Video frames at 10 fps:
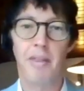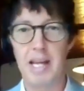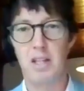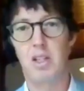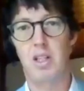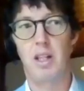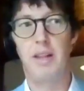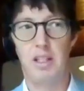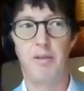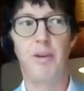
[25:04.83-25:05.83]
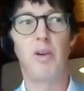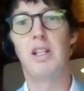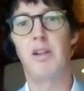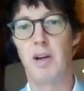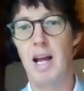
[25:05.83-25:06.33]
That's a very
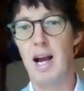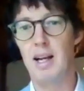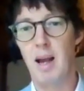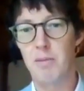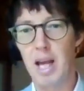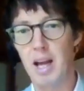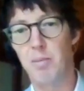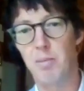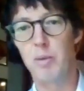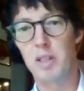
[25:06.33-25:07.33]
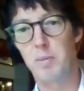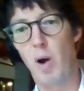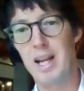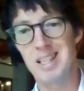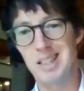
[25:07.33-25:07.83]
different outcome to unemployment
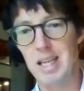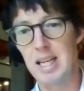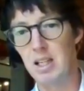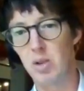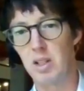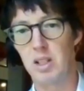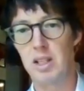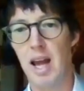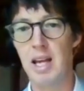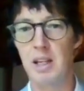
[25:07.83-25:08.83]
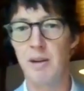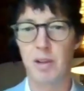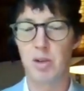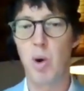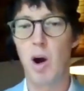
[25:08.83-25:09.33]
spiking to 10 and sort of staying there
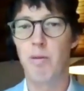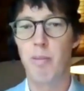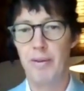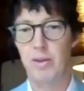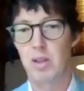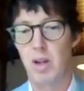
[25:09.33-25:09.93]
for 12 months.